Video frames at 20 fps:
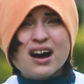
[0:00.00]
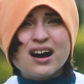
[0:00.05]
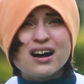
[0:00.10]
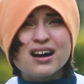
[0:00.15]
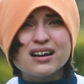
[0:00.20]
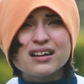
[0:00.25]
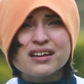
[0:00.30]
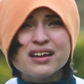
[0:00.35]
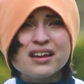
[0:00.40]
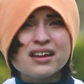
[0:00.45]

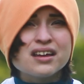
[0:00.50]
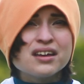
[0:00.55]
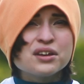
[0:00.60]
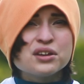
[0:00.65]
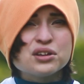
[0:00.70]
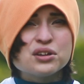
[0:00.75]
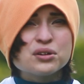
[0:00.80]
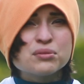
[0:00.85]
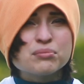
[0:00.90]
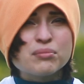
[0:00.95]

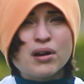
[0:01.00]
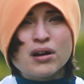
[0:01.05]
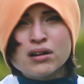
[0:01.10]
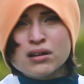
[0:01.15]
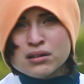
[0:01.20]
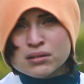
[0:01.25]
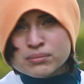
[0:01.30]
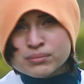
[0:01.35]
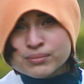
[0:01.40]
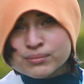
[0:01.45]
hugging your
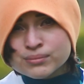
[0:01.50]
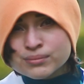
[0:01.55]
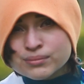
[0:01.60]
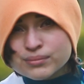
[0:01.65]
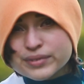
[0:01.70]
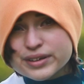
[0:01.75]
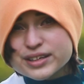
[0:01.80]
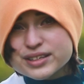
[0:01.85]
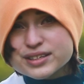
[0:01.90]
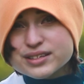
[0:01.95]
mom
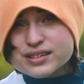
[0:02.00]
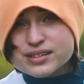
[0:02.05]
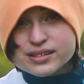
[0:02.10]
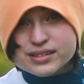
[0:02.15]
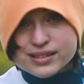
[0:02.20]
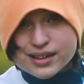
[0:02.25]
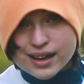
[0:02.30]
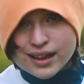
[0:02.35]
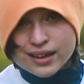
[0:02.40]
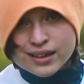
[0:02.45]

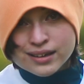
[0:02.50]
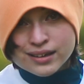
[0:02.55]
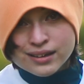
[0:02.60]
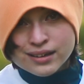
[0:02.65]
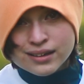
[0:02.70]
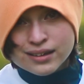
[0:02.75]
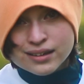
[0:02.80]
instead?